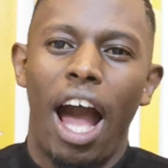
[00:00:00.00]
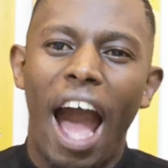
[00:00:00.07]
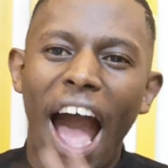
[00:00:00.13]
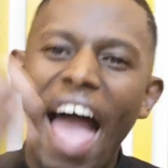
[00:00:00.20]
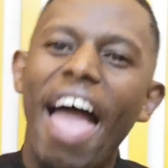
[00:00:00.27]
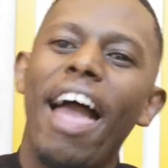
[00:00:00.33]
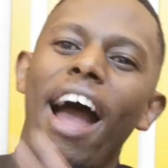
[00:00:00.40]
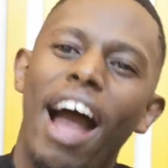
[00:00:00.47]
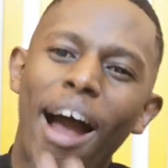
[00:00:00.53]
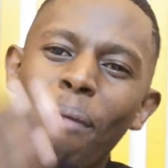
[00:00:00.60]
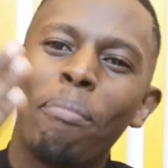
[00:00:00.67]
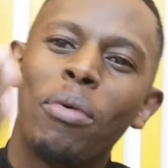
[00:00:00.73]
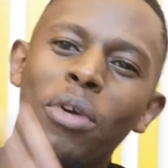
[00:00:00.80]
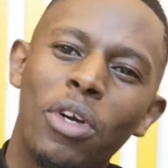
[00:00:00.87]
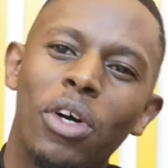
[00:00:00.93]
I
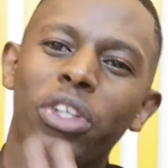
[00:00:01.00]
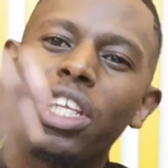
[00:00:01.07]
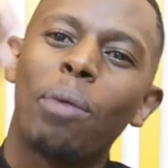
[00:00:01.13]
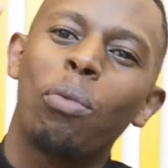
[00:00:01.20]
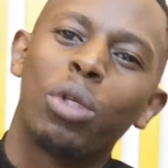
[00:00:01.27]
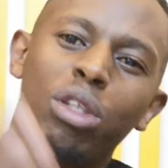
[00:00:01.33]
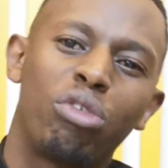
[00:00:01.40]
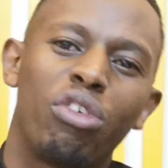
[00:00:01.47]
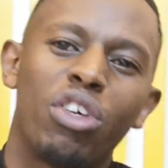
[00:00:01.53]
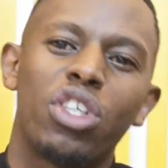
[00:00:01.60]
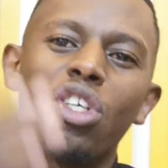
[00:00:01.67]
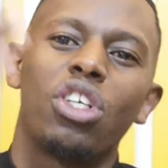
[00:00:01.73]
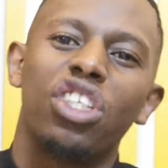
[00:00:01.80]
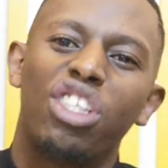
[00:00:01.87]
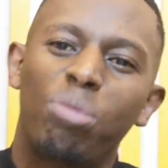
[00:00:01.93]
am not a
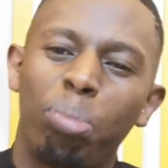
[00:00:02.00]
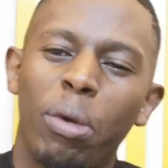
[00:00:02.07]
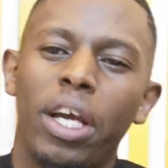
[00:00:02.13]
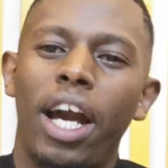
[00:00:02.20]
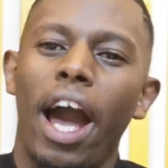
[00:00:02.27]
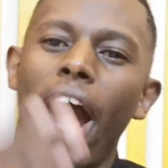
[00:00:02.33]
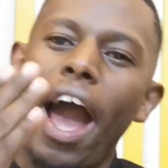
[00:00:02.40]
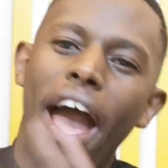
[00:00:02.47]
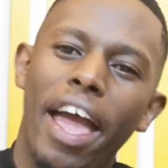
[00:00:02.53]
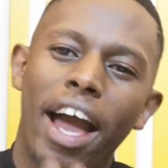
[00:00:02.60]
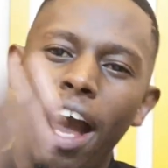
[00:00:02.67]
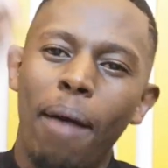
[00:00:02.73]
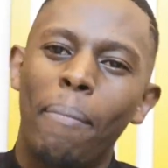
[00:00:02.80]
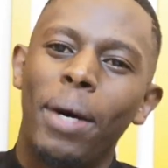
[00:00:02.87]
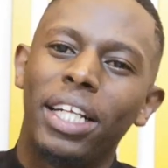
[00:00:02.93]
motivational speaker. I
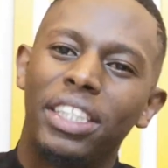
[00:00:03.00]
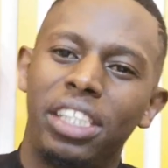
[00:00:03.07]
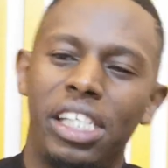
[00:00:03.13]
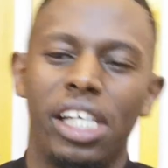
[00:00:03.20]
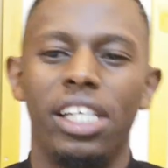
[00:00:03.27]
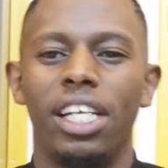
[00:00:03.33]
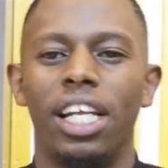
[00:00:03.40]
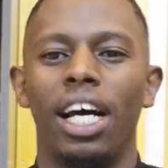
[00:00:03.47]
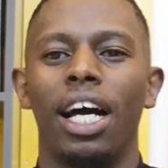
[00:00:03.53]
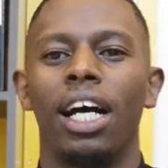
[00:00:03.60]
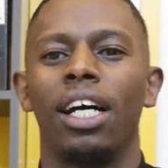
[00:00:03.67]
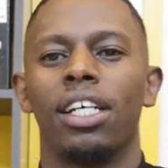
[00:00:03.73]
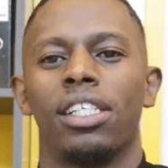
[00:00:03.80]
am a trainer.